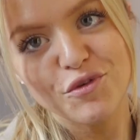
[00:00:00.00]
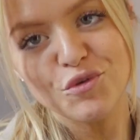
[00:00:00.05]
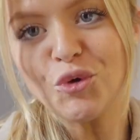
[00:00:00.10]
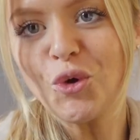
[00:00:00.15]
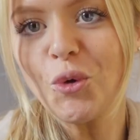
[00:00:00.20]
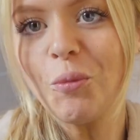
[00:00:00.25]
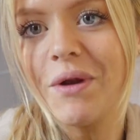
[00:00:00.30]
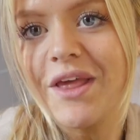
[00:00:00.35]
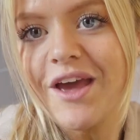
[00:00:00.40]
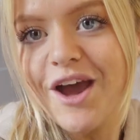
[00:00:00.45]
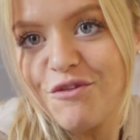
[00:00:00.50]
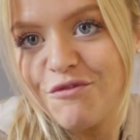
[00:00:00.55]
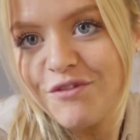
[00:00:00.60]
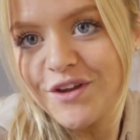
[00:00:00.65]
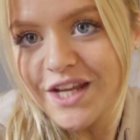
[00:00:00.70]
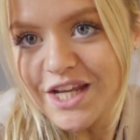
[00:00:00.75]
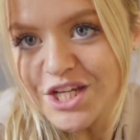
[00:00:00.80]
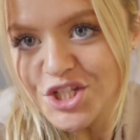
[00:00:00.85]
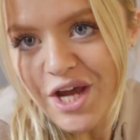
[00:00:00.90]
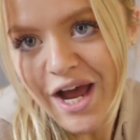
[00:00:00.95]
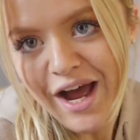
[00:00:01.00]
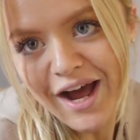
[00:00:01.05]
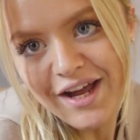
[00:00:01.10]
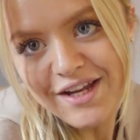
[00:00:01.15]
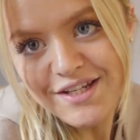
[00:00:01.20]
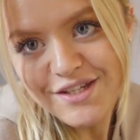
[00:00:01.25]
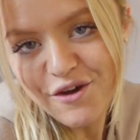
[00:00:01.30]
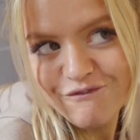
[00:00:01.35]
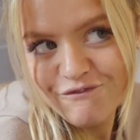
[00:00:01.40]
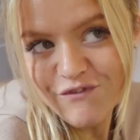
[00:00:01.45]
Normally I finish
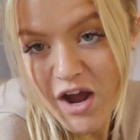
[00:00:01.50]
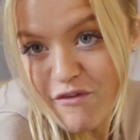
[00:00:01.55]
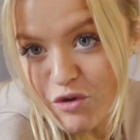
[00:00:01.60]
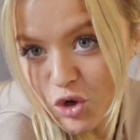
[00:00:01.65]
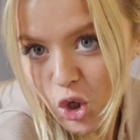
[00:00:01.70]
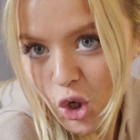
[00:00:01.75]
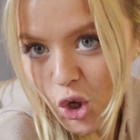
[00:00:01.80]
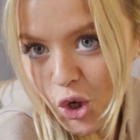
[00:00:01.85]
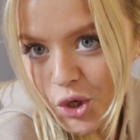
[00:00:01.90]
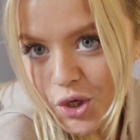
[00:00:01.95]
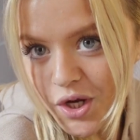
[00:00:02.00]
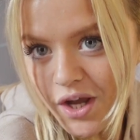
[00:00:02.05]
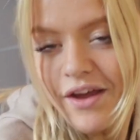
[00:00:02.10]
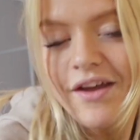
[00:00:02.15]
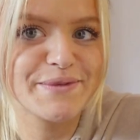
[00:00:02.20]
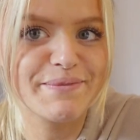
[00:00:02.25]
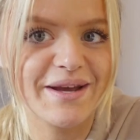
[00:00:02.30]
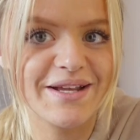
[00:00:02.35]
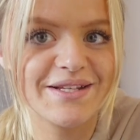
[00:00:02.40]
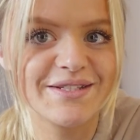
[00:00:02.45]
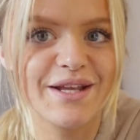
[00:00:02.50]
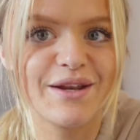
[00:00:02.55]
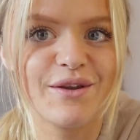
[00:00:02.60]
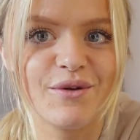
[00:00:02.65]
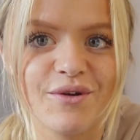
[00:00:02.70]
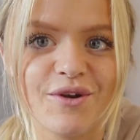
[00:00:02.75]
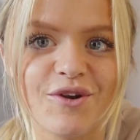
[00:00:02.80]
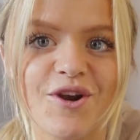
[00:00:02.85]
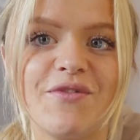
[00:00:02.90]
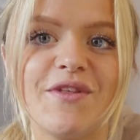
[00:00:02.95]
at 5 o'clock. Spending
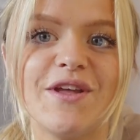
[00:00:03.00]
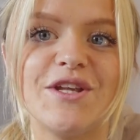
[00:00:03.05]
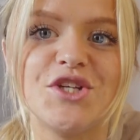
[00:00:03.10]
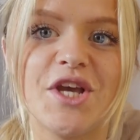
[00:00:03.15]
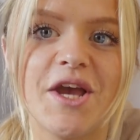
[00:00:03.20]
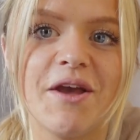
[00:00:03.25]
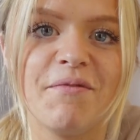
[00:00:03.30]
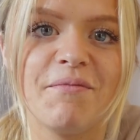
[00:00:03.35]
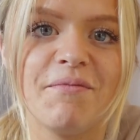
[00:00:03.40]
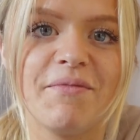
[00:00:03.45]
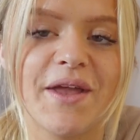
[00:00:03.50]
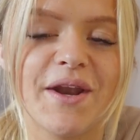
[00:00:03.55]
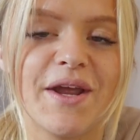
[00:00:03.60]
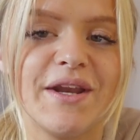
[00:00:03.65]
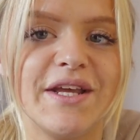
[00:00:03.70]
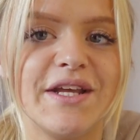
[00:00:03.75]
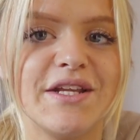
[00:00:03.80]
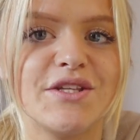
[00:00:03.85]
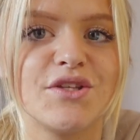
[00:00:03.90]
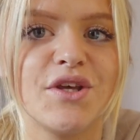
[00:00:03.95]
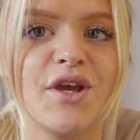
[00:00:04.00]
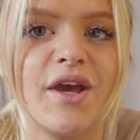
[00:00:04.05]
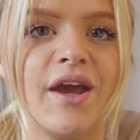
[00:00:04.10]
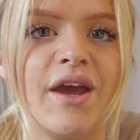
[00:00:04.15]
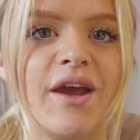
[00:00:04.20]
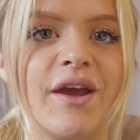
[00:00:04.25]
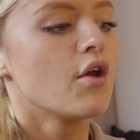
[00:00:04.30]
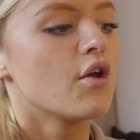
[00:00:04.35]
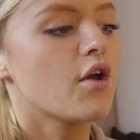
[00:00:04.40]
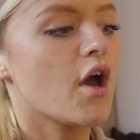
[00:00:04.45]
longer in the gym than I need
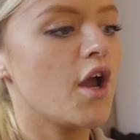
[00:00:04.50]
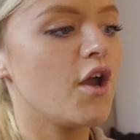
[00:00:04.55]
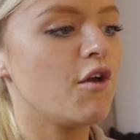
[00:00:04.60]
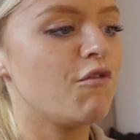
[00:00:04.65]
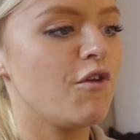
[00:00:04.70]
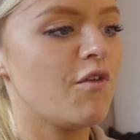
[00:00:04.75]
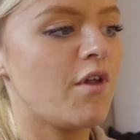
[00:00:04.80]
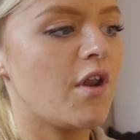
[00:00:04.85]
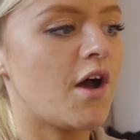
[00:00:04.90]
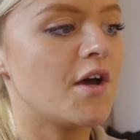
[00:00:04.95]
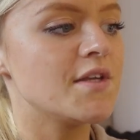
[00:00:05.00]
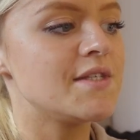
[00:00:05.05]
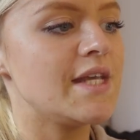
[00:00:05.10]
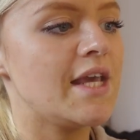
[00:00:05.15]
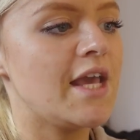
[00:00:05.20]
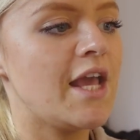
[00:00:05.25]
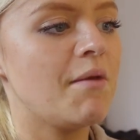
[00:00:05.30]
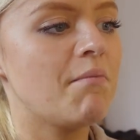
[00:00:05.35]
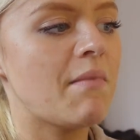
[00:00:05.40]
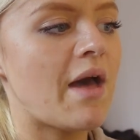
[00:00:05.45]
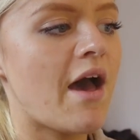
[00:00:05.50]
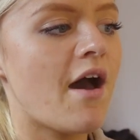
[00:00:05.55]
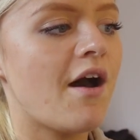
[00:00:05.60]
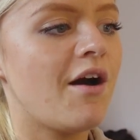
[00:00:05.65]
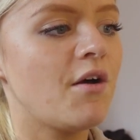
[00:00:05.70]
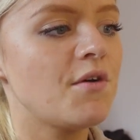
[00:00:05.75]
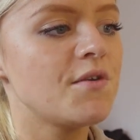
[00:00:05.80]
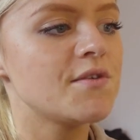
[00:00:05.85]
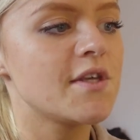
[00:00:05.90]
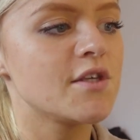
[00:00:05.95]
to. Go through the last
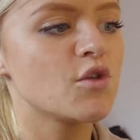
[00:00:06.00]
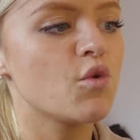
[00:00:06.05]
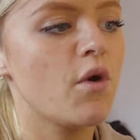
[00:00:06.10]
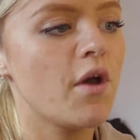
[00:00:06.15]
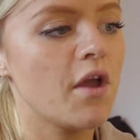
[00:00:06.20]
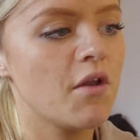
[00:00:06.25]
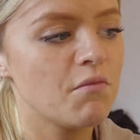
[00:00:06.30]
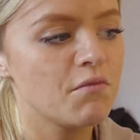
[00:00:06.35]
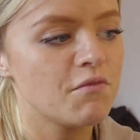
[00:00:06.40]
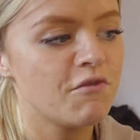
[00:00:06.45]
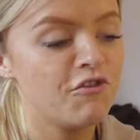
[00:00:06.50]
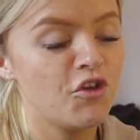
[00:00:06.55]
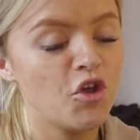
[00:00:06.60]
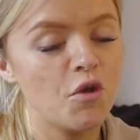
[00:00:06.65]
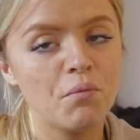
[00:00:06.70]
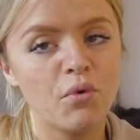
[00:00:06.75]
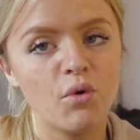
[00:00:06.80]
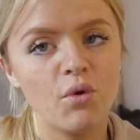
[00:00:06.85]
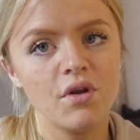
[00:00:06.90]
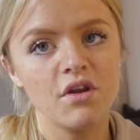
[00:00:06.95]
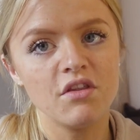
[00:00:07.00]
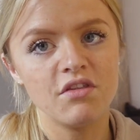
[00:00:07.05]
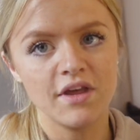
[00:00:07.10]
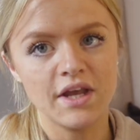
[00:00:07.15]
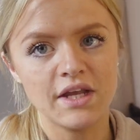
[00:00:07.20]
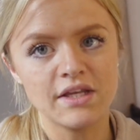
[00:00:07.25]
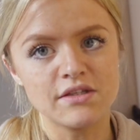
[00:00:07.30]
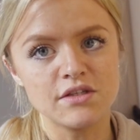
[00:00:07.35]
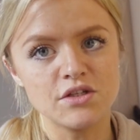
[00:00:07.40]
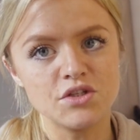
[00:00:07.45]
emails. There's quite a few important
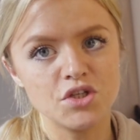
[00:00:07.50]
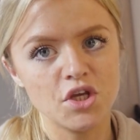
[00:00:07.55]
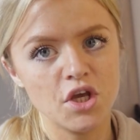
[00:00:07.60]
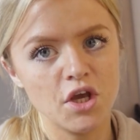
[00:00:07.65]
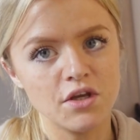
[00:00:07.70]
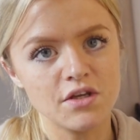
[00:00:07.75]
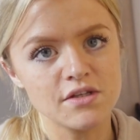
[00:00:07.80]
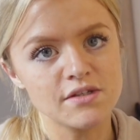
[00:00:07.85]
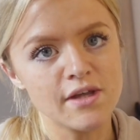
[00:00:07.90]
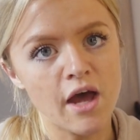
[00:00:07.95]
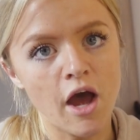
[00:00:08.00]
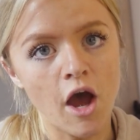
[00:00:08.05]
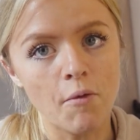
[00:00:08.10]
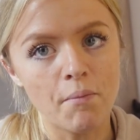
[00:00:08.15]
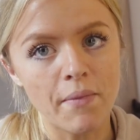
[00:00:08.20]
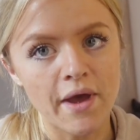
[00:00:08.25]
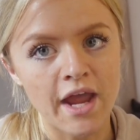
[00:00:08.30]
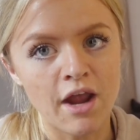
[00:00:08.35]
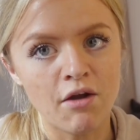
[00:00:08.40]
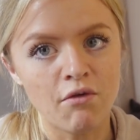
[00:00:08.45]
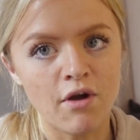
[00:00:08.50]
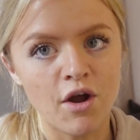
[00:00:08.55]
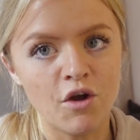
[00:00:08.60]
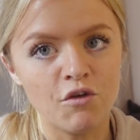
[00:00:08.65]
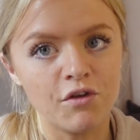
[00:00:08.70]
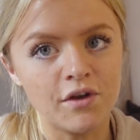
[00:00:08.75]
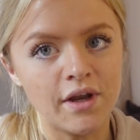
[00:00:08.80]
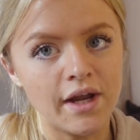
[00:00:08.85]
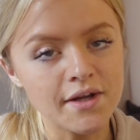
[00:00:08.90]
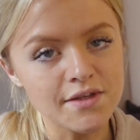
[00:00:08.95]
things to do to set up payroll
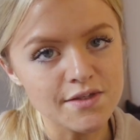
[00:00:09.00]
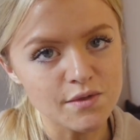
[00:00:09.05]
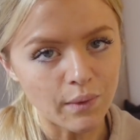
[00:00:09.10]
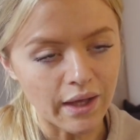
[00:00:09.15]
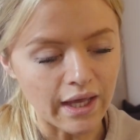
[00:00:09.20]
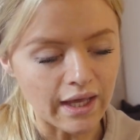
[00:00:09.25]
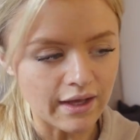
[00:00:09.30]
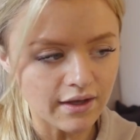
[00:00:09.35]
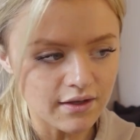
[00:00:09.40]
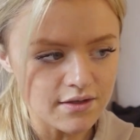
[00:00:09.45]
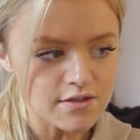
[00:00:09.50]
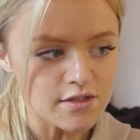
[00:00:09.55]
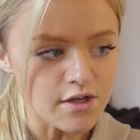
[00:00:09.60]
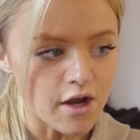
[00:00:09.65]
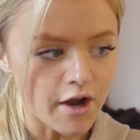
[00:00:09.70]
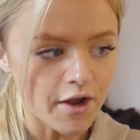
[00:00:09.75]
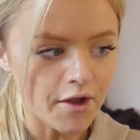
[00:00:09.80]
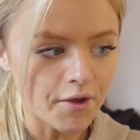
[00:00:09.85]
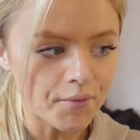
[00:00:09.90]
for next week, so.